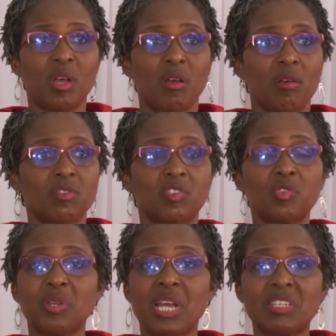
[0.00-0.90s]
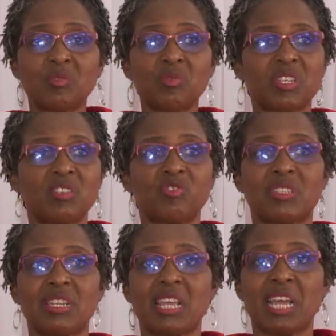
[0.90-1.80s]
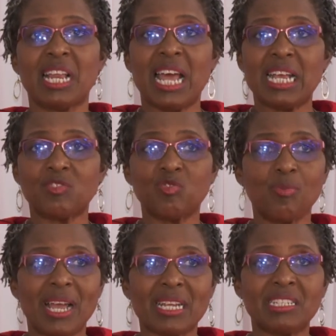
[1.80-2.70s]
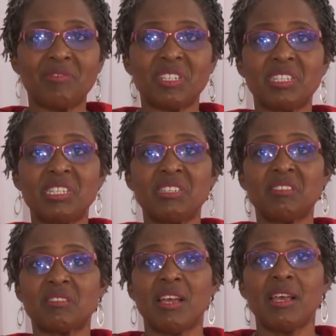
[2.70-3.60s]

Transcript: students lose interest in their classroom activities.